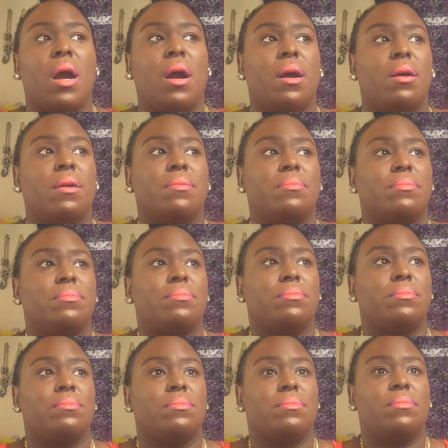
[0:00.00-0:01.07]

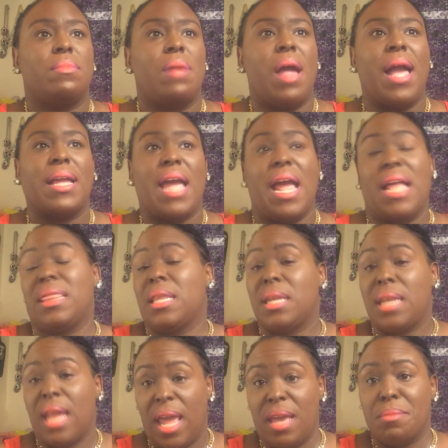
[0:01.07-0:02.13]
I got the
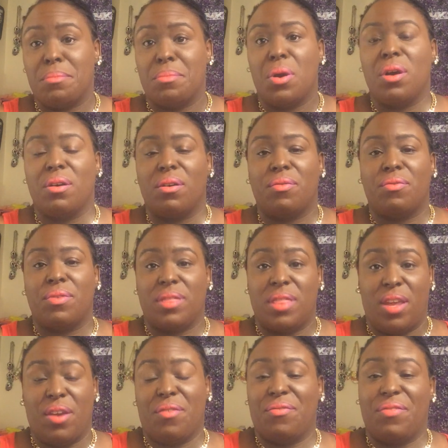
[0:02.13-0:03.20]
name of
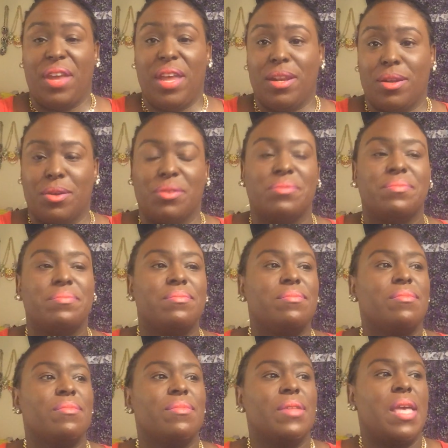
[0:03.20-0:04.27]
their vendor
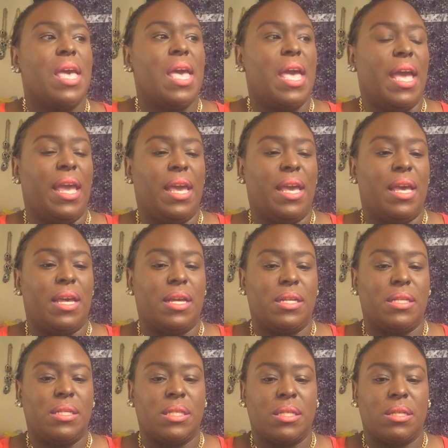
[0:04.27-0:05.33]

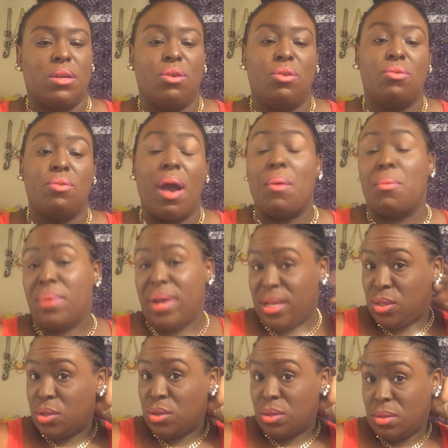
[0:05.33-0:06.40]
and who I,
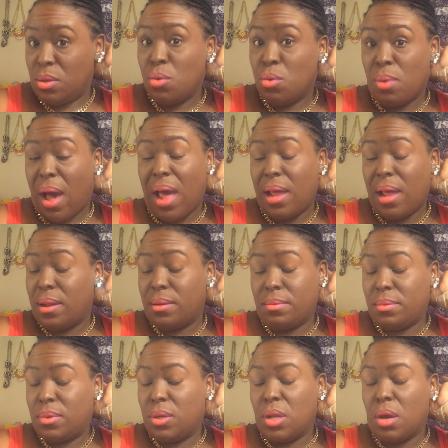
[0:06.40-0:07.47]

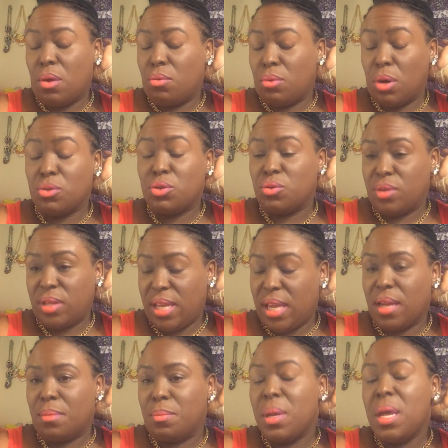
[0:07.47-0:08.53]
go to
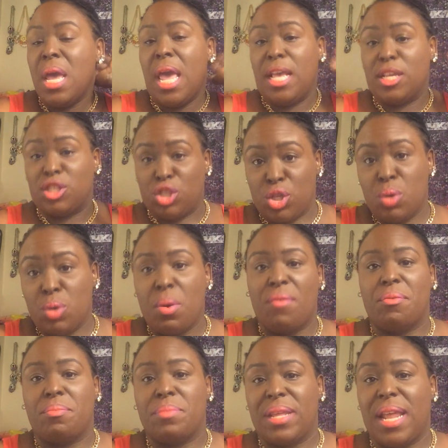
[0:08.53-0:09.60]
get them. It's two
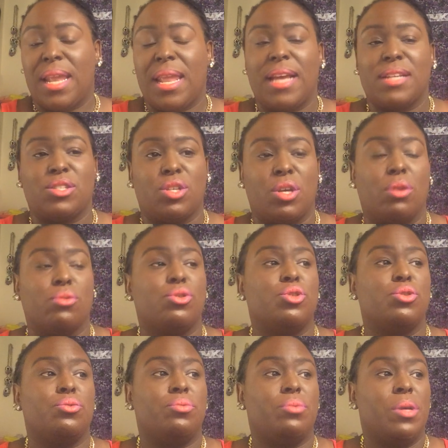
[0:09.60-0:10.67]
of them that I like to go
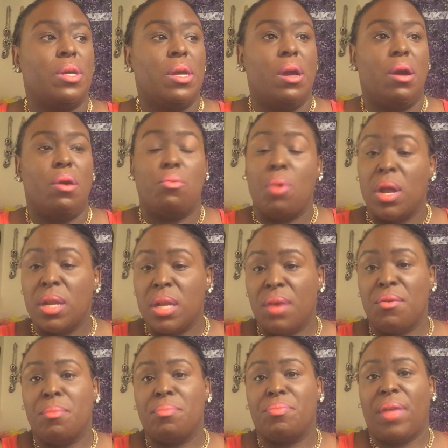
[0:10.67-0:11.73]
to. One
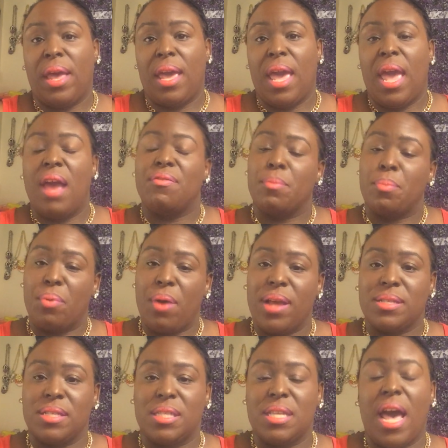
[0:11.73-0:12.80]
of them, they have the
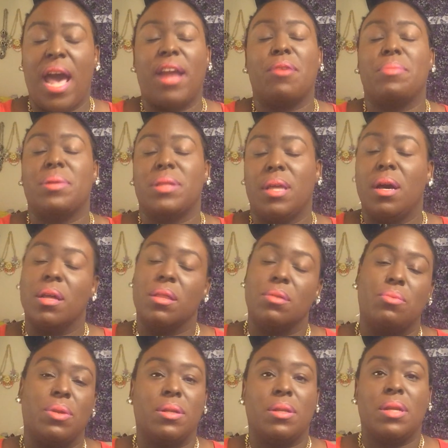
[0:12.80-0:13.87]
prices higher, but the other
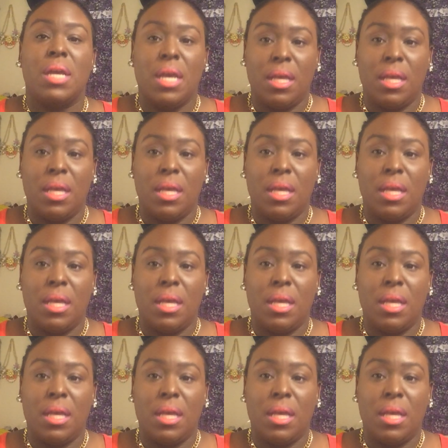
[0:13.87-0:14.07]
one,